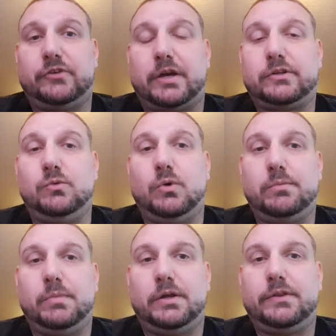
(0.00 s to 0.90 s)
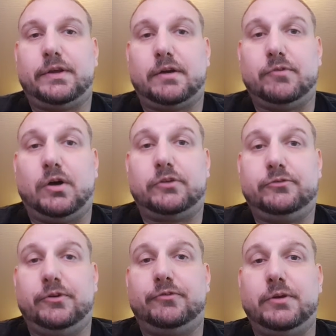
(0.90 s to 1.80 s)
exactly 1 month, I've
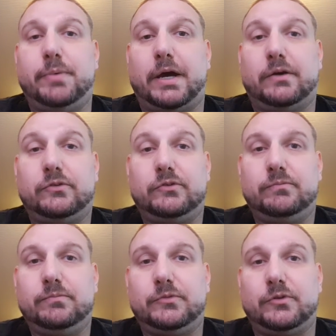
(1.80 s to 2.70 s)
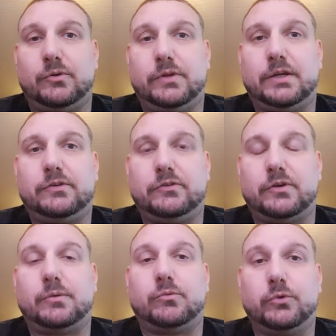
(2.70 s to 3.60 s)
lost 50 pounds. So
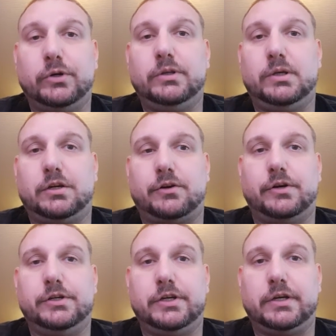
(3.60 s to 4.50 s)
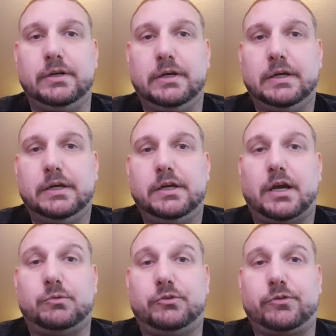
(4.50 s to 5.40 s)
that's really encouraging.
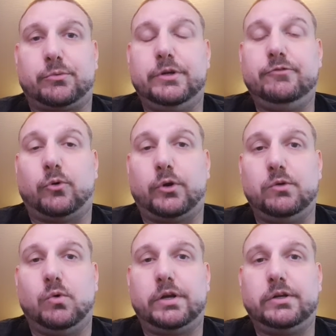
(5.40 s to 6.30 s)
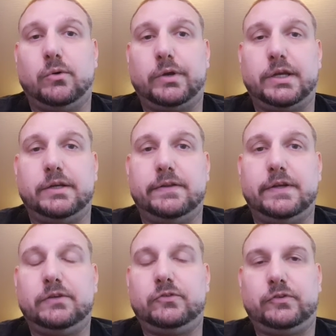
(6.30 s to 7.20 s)
I was 341 going into
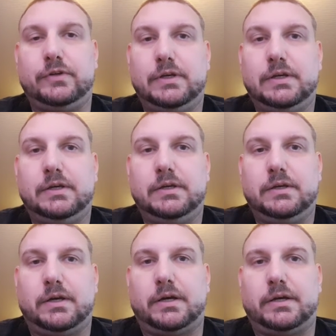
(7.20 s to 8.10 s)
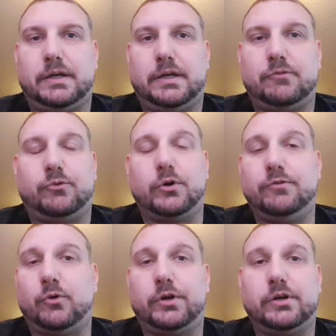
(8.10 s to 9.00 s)
this, and at
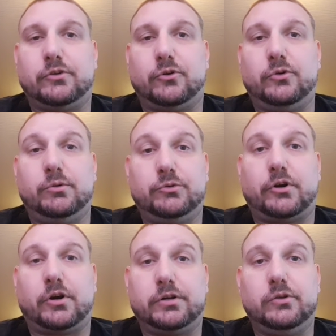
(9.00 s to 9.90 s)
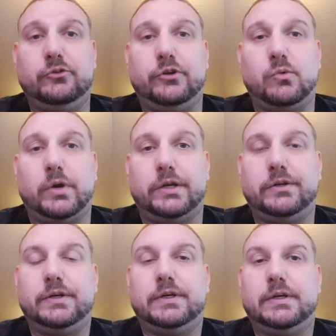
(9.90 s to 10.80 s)
44 years old, it was hard losing
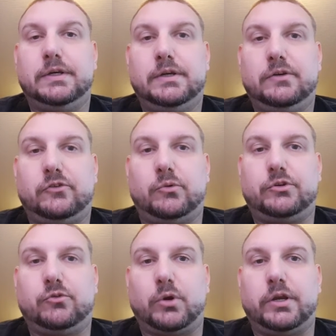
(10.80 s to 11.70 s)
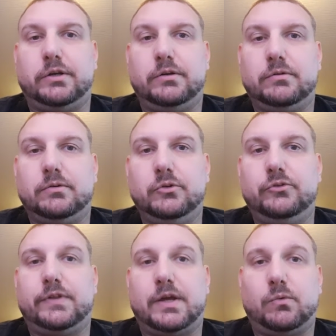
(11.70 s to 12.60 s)
weight. So it's great
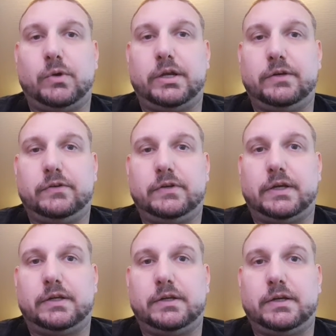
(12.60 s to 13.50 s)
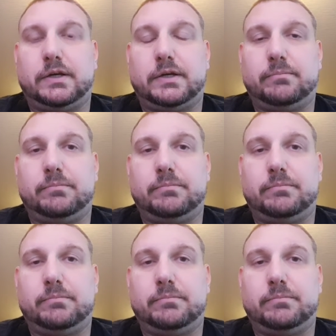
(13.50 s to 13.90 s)
losing that weight and